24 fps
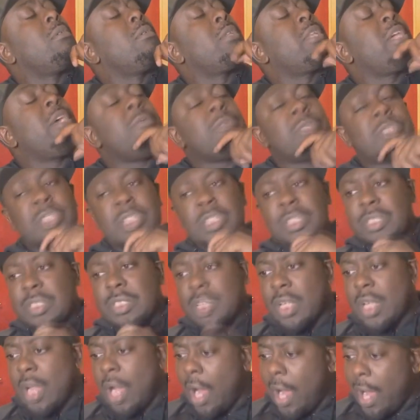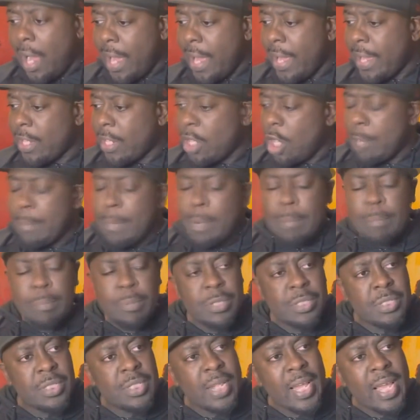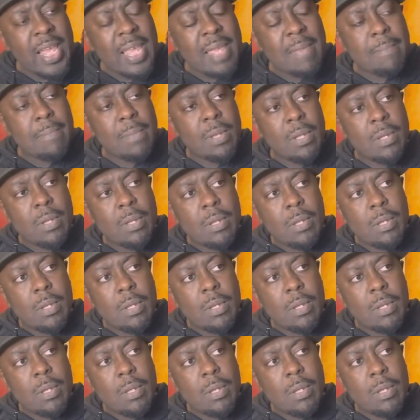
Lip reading: There was this guy, I can't remember his name.